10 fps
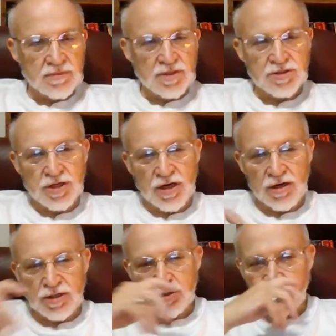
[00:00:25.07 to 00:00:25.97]
This
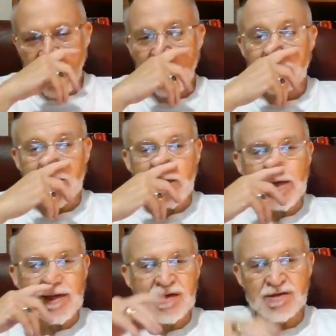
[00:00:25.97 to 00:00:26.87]
year is
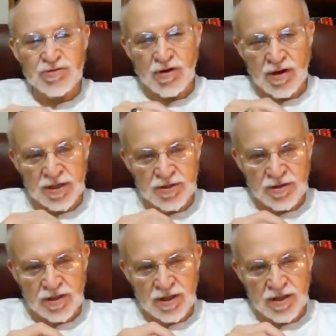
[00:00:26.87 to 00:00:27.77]
rapidly drawing to
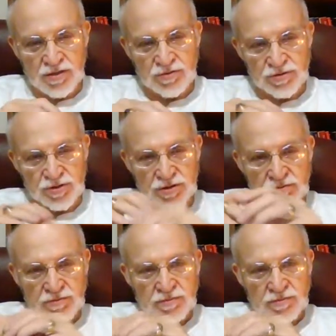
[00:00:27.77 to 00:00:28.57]
a close,